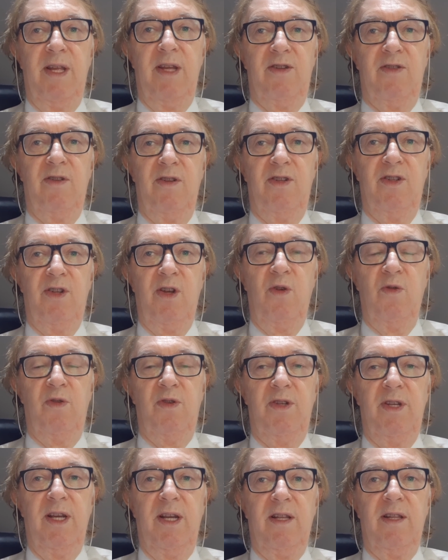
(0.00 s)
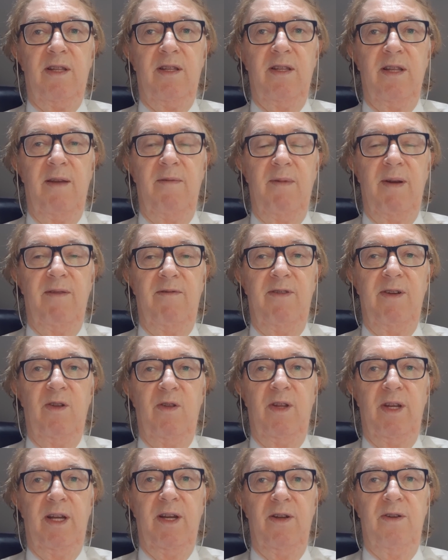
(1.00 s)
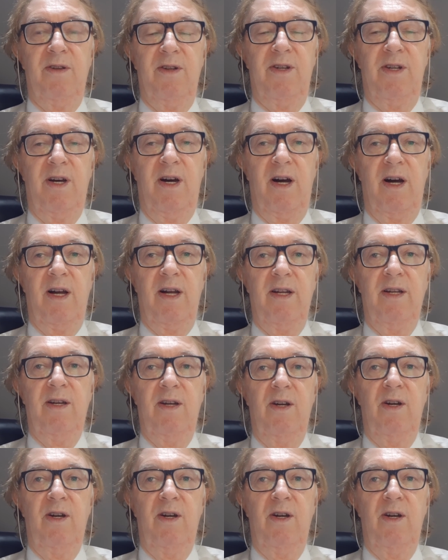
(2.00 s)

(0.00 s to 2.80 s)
they're so sick they may feel they're going to die,